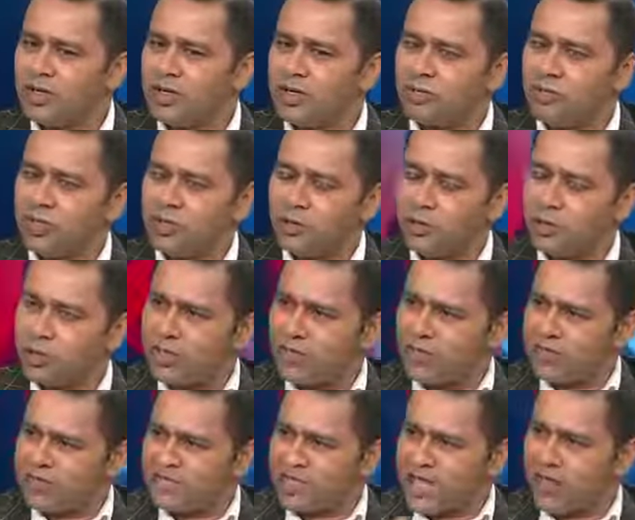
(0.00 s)
when you look
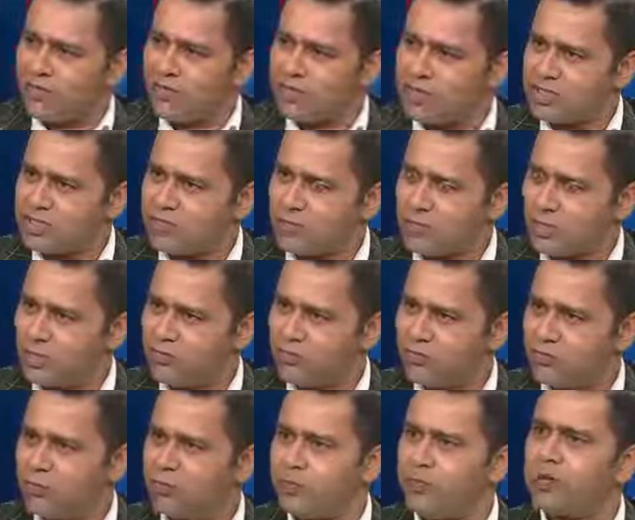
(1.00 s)
at his average number
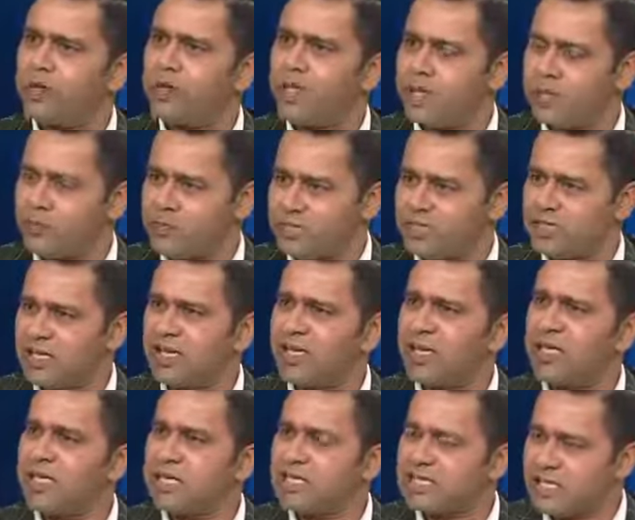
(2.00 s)
of games,
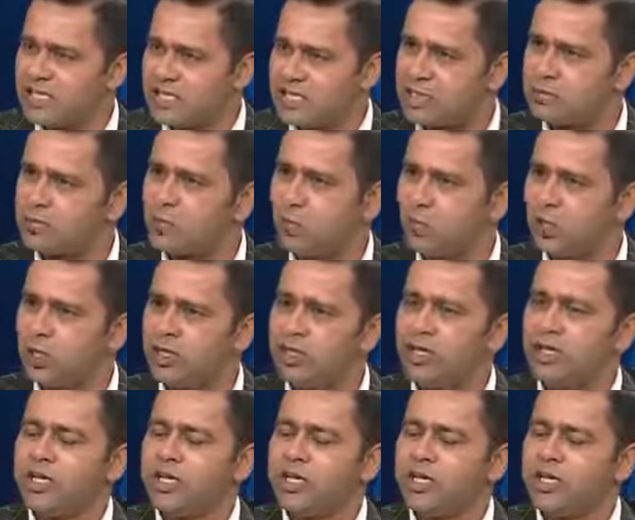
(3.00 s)
the innings that he's bowled,